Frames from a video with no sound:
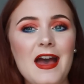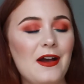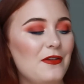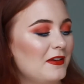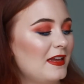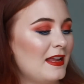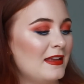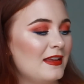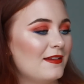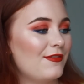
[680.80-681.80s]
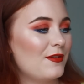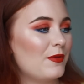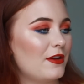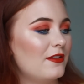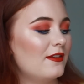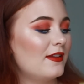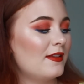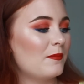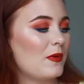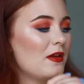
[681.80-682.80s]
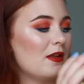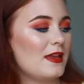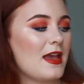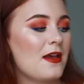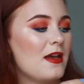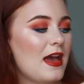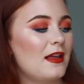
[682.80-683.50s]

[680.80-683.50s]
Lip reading: how you get it if you purchase it, but yeah,